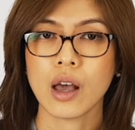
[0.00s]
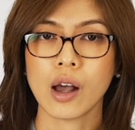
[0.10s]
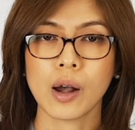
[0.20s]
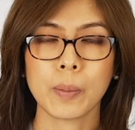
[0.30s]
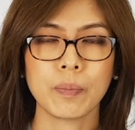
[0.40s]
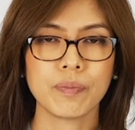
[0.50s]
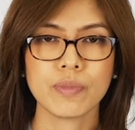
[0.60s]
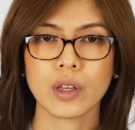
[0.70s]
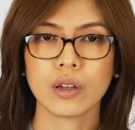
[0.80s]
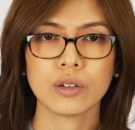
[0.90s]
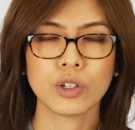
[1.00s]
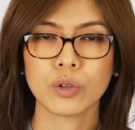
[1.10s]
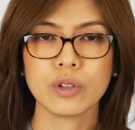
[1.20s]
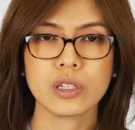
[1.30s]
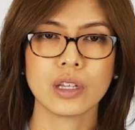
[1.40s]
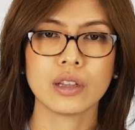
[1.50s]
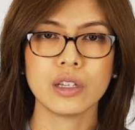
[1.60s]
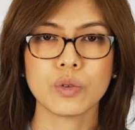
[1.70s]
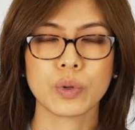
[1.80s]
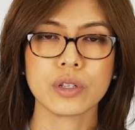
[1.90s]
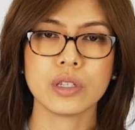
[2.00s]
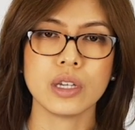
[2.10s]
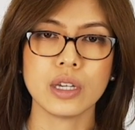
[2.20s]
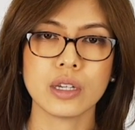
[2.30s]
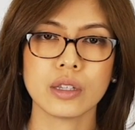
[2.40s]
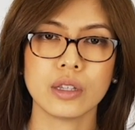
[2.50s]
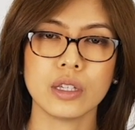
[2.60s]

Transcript: Recently we're seeing